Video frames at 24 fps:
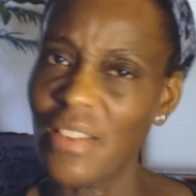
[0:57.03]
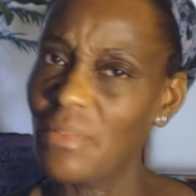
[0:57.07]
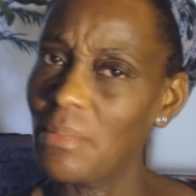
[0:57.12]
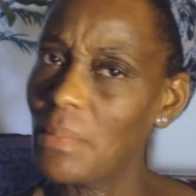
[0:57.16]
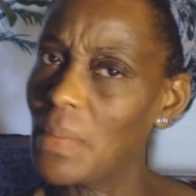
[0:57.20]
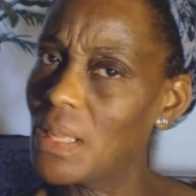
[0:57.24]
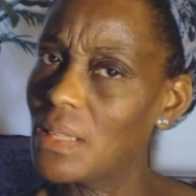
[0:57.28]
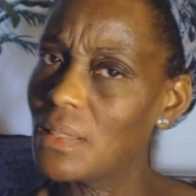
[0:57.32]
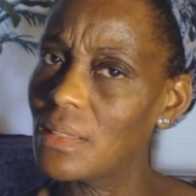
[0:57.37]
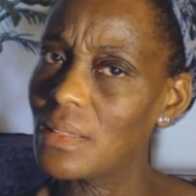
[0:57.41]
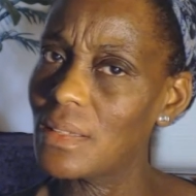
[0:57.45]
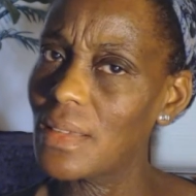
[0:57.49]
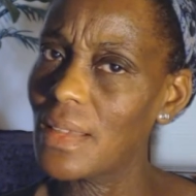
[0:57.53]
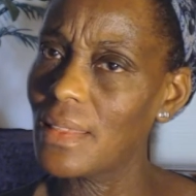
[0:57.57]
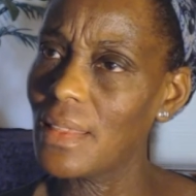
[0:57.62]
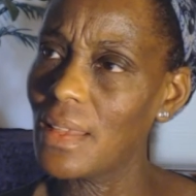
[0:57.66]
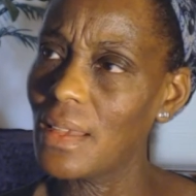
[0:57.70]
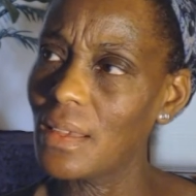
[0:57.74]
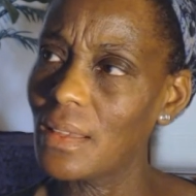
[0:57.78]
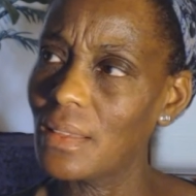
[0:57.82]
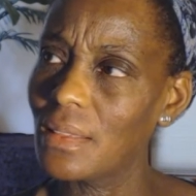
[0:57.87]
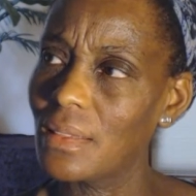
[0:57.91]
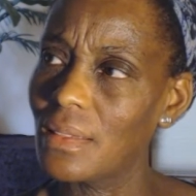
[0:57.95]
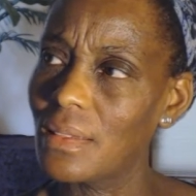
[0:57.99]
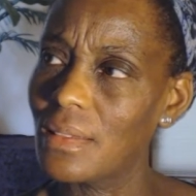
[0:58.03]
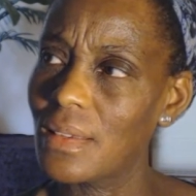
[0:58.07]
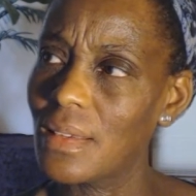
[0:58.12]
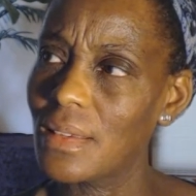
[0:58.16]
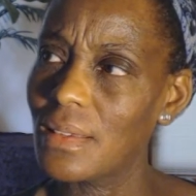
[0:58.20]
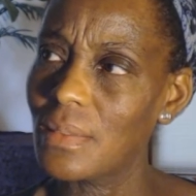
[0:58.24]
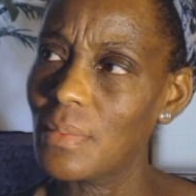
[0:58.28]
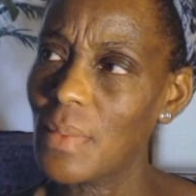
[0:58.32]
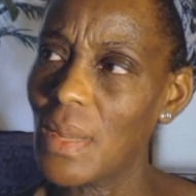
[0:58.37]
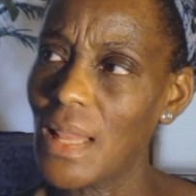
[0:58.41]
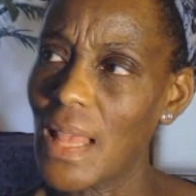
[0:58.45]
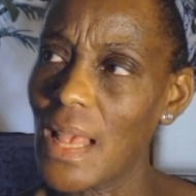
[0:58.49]
months, I think,
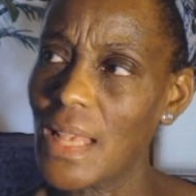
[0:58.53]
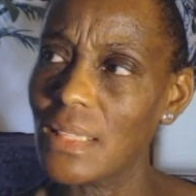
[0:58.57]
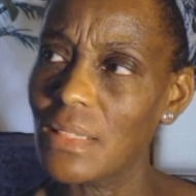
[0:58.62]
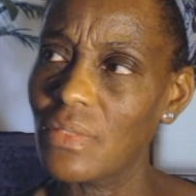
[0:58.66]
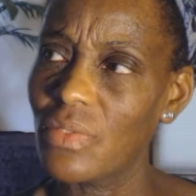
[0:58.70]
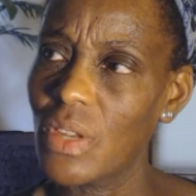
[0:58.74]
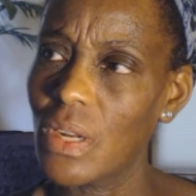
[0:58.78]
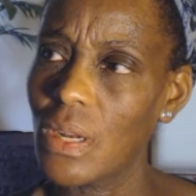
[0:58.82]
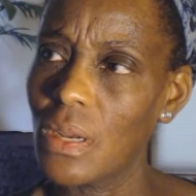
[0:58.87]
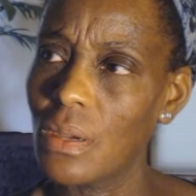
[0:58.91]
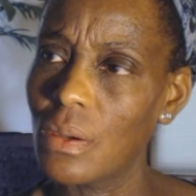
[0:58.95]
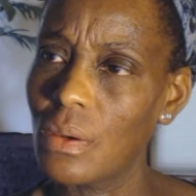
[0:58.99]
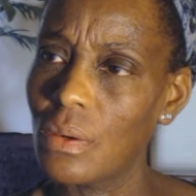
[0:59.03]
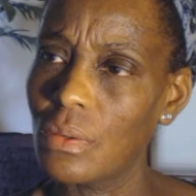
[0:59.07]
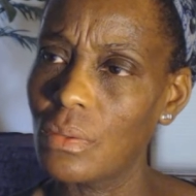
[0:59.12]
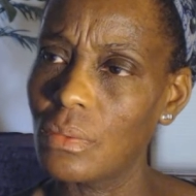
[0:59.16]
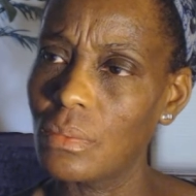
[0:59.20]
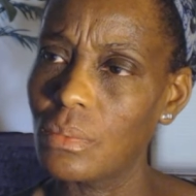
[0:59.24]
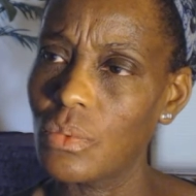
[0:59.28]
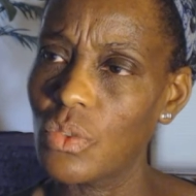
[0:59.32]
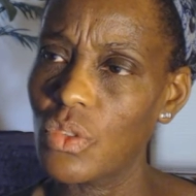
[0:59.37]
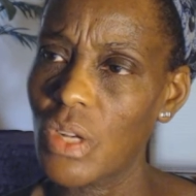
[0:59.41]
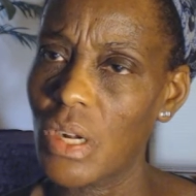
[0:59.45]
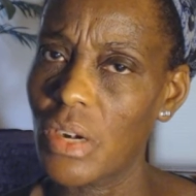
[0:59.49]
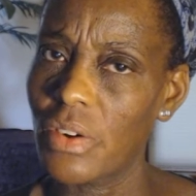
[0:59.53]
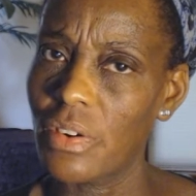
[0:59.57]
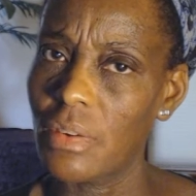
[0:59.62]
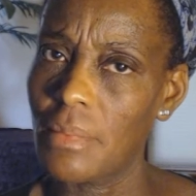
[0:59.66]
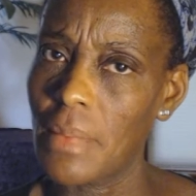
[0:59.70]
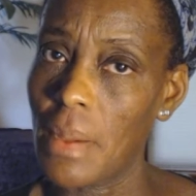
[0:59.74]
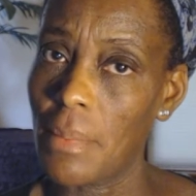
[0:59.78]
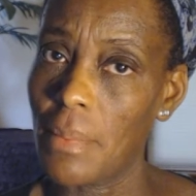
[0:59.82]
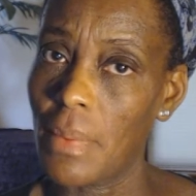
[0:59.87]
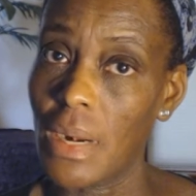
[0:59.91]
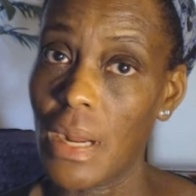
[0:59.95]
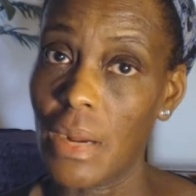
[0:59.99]
since my last video. I'm trying to
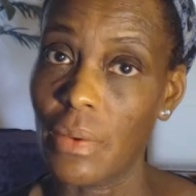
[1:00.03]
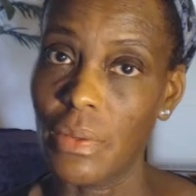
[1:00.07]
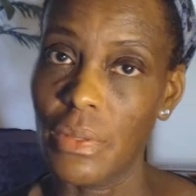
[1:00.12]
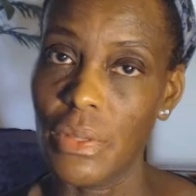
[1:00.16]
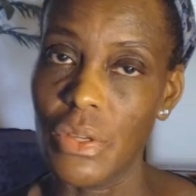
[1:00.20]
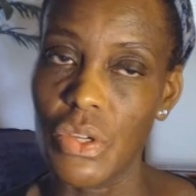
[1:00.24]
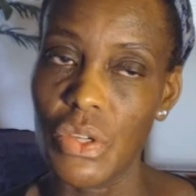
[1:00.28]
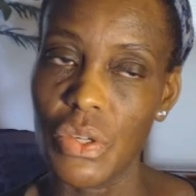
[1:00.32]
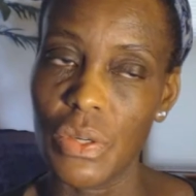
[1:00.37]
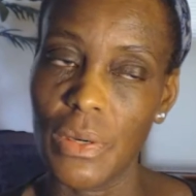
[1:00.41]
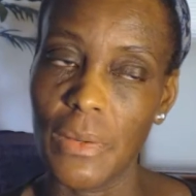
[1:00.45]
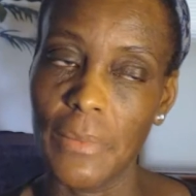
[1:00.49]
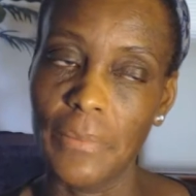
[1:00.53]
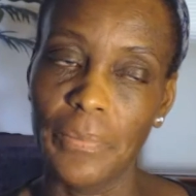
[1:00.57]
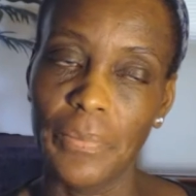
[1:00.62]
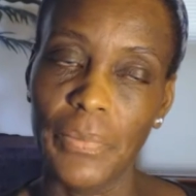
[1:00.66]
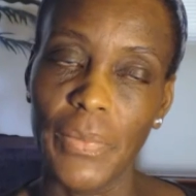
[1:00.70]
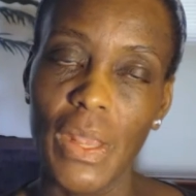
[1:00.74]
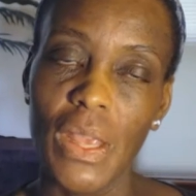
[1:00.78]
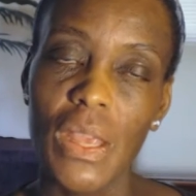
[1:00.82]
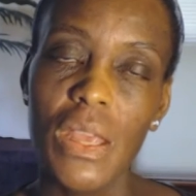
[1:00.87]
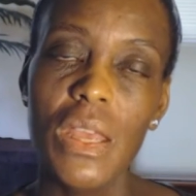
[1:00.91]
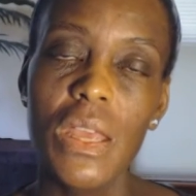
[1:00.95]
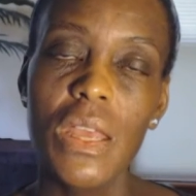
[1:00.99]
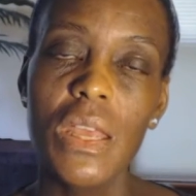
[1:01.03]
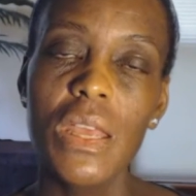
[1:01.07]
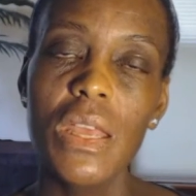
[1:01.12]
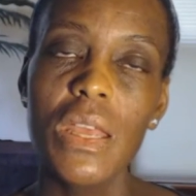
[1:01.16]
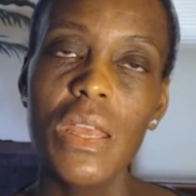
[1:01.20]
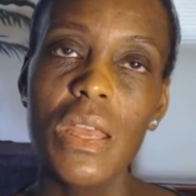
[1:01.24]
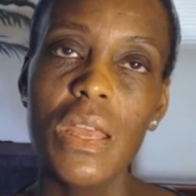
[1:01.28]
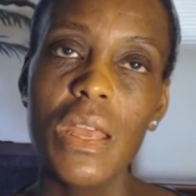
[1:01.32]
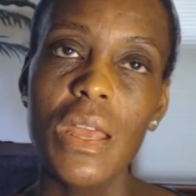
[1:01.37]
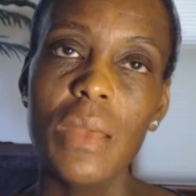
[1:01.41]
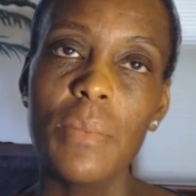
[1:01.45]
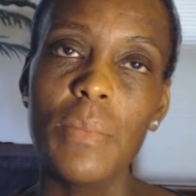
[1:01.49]
remember, not really sure.
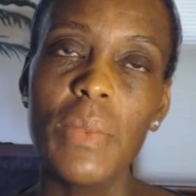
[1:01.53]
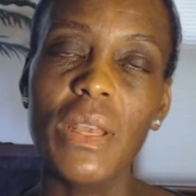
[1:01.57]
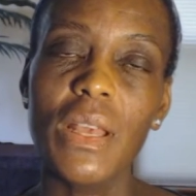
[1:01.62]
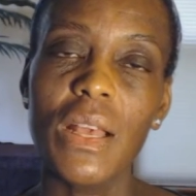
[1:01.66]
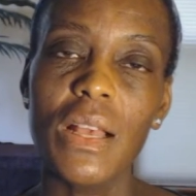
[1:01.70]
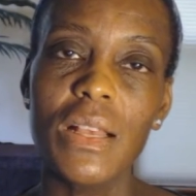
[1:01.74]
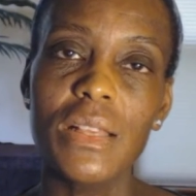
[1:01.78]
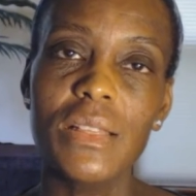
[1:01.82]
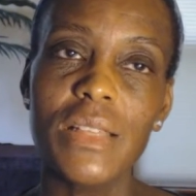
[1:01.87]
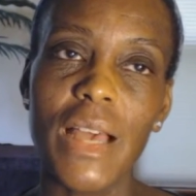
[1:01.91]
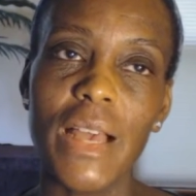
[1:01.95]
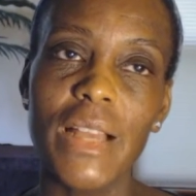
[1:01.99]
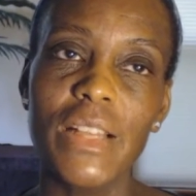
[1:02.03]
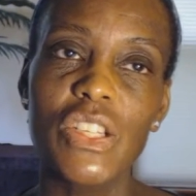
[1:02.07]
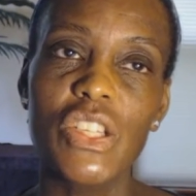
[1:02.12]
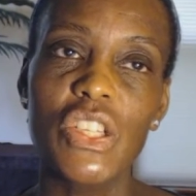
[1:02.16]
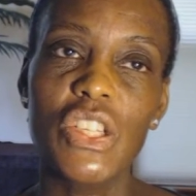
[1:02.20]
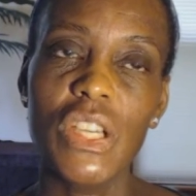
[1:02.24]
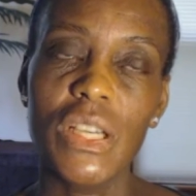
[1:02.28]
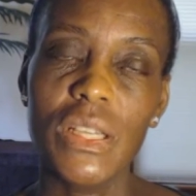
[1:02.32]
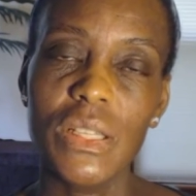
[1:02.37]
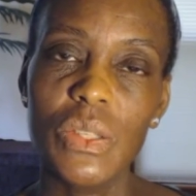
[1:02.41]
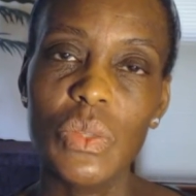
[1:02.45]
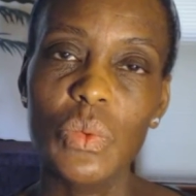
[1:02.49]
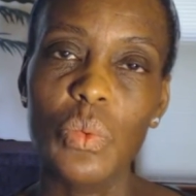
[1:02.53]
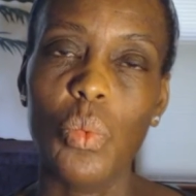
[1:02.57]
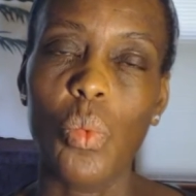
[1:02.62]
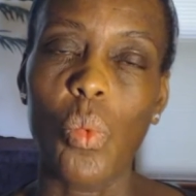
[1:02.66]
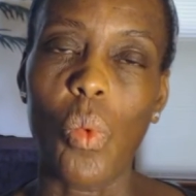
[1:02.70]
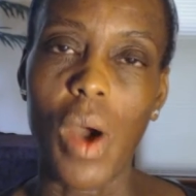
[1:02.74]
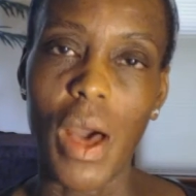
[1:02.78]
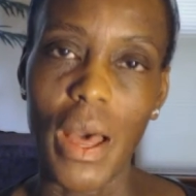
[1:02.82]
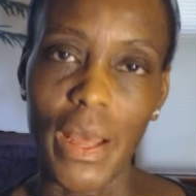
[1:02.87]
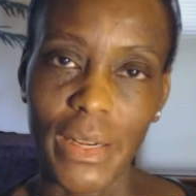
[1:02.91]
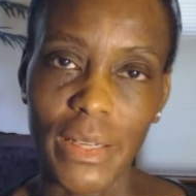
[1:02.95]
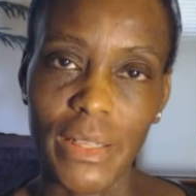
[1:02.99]
Because I just
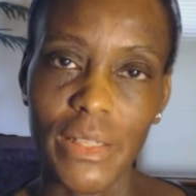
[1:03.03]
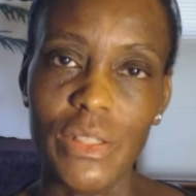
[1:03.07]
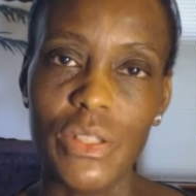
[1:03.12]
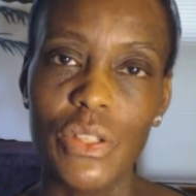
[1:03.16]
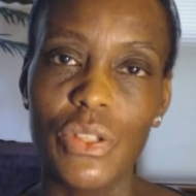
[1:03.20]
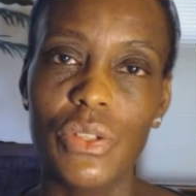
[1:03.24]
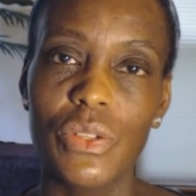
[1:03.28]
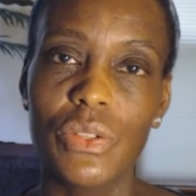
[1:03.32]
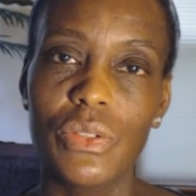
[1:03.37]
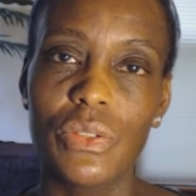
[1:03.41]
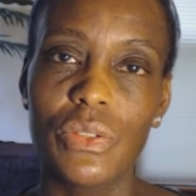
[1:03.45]
wanted